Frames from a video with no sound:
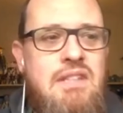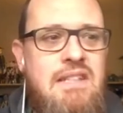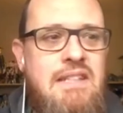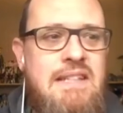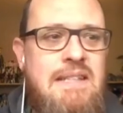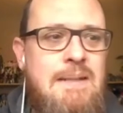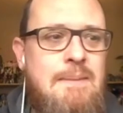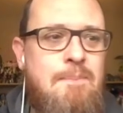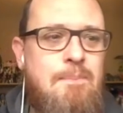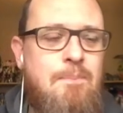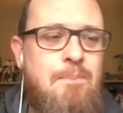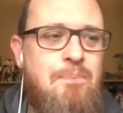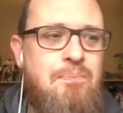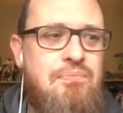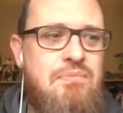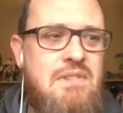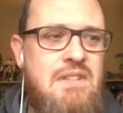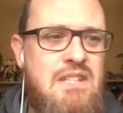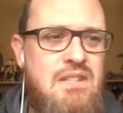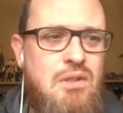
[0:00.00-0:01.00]
And
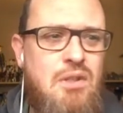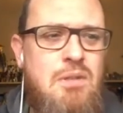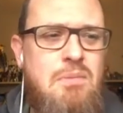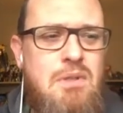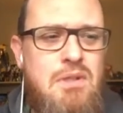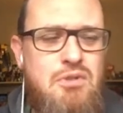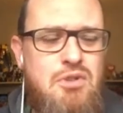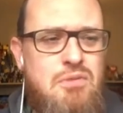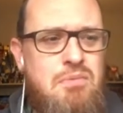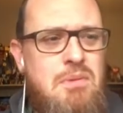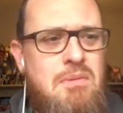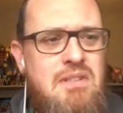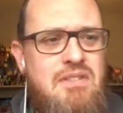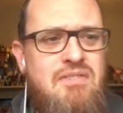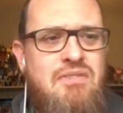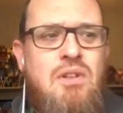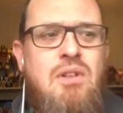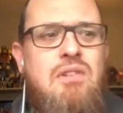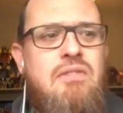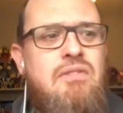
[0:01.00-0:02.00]
the toy box is probably
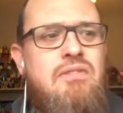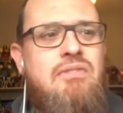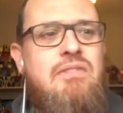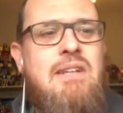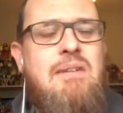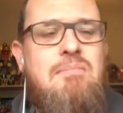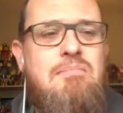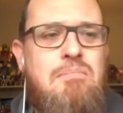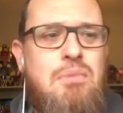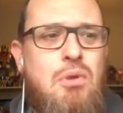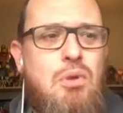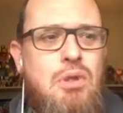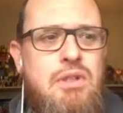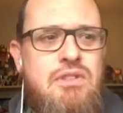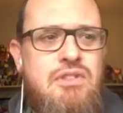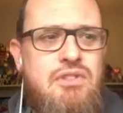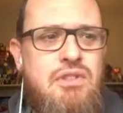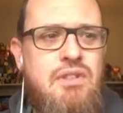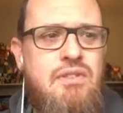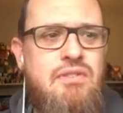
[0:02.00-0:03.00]
full of like broken
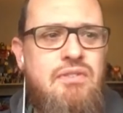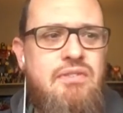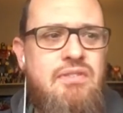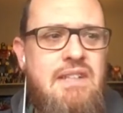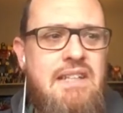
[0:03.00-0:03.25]
stuff.